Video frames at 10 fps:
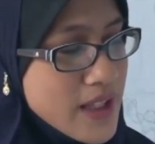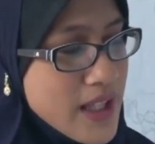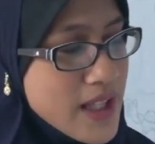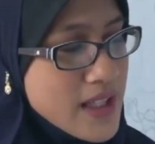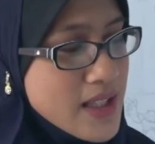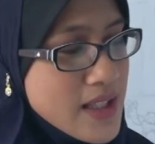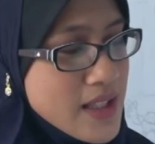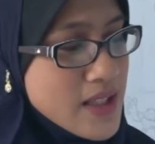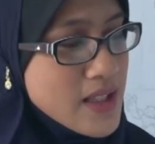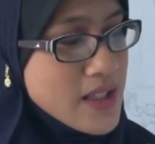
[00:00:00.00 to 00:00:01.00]
Okay,
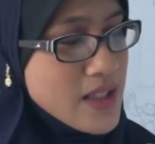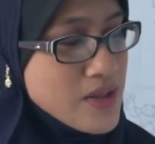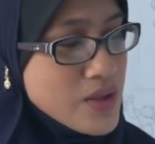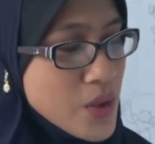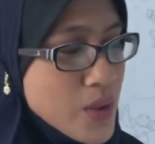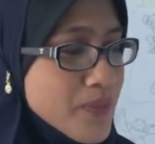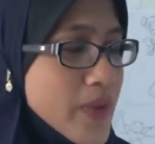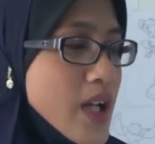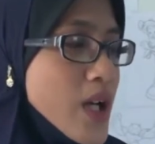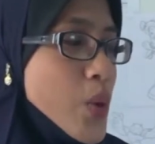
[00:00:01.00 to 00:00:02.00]
so
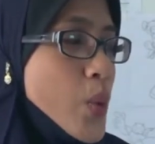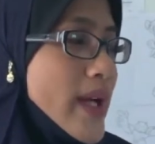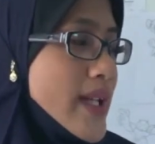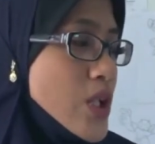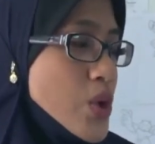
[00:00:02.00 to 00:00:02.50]
when